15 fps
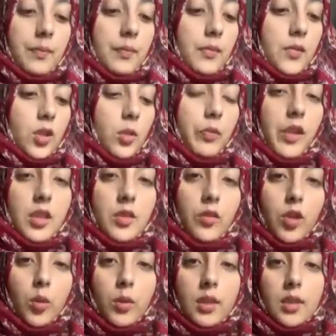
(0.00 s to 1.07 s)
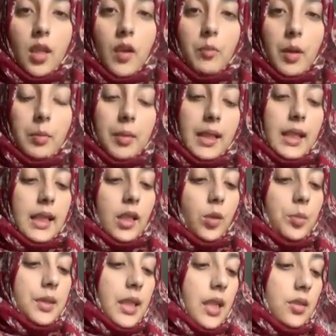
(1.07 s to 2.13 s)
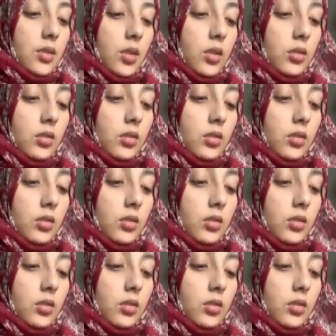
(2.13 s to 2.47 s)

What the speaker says: So first of all, you want to start off by peeling your potato.